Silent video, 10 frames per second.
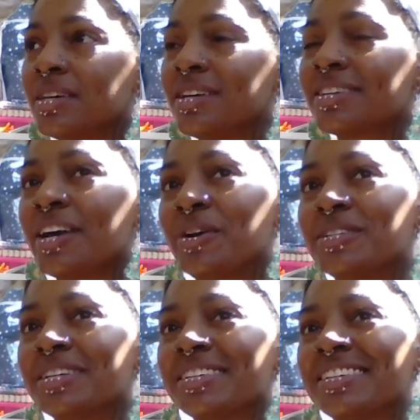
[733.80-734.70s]
it's kind of hard
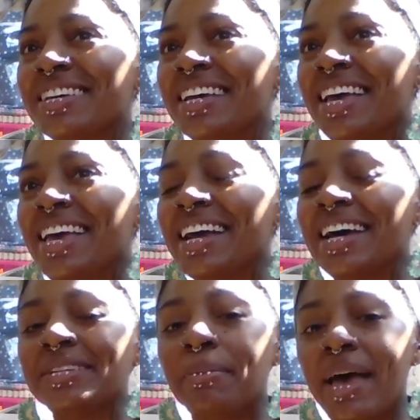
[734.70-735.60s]
to. It kind
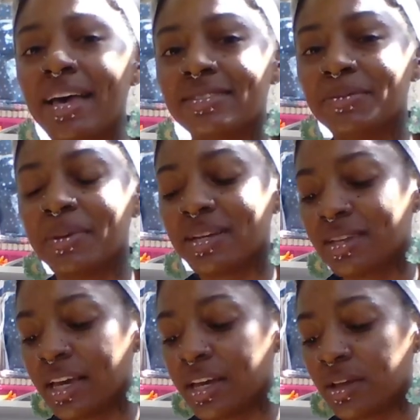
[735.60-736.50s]
of depends because
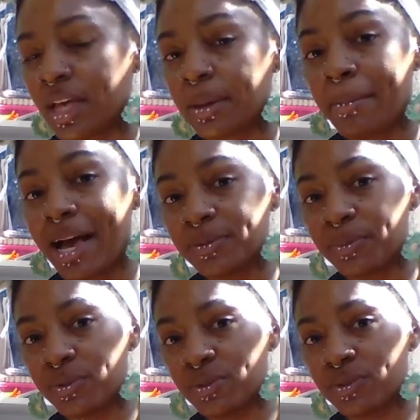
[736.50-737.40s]
like mass
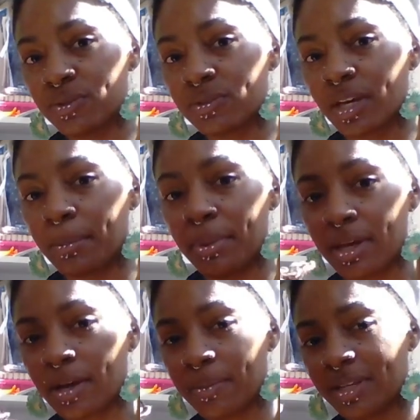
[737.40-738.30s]
producers, like big
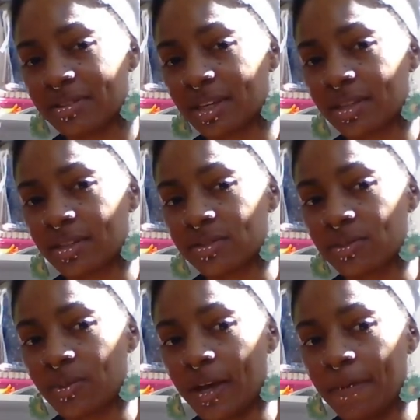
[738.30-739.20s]
companies like this,
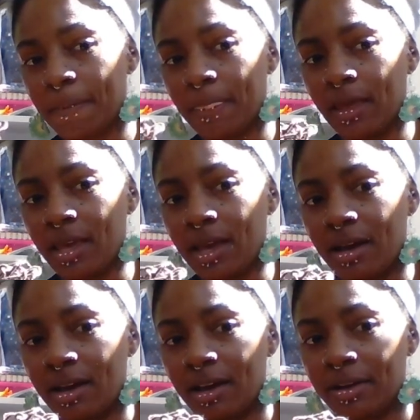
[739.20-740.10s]
right?
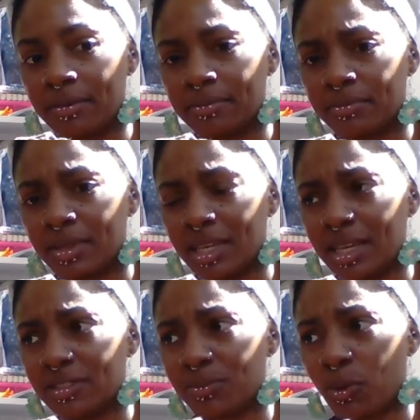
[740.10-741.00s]

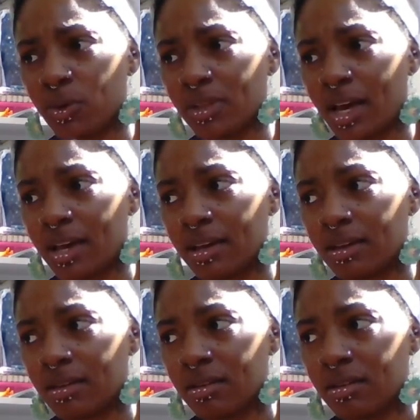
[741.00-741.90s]
It's more like
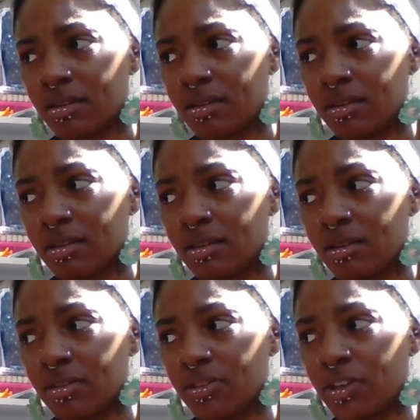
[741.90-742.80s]

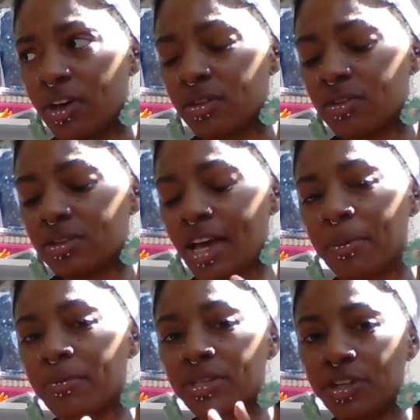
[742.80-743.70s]
the type
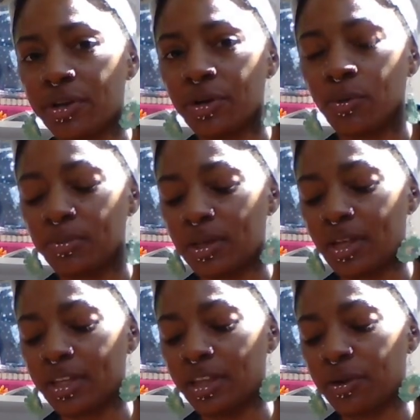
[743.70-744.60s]
of material would be
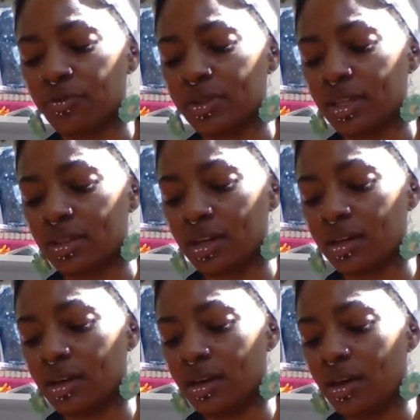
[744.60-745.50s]
like the eco-friendly thing,
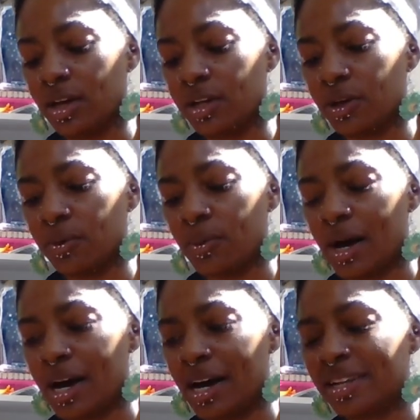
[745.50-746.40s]
you know.
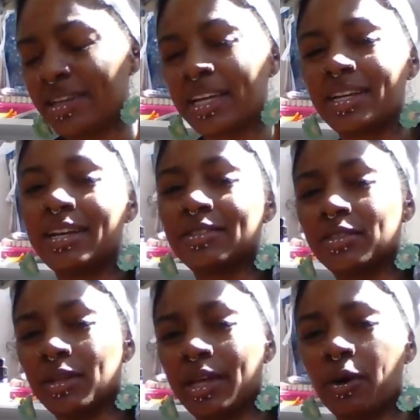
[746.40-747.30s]
Like not
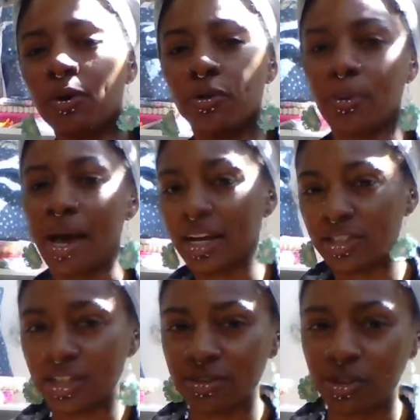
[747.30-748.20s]
necessarily like, oh, their
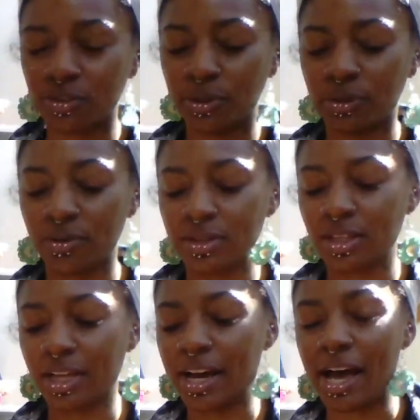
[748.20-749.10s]
packaging is also eco-friendly.
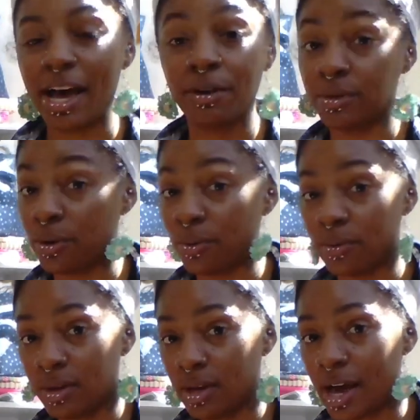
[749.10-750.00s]
Like I don't know.
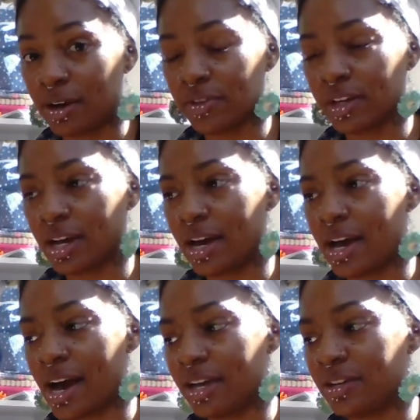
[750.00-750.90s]
I don't think
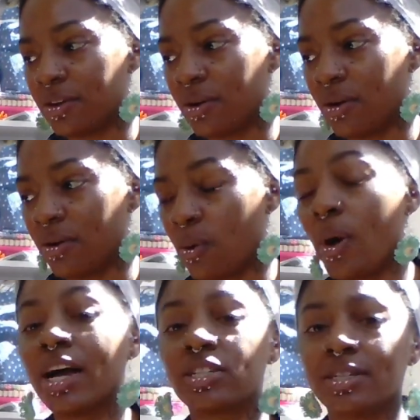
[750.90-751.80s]
I know. Oh,
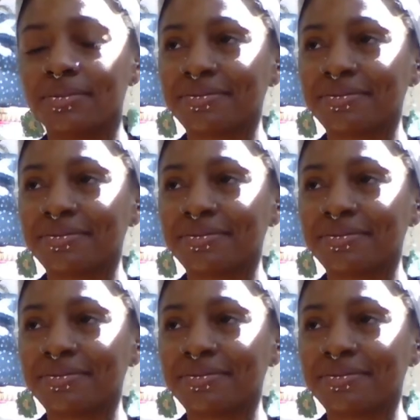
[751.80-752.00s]
actually,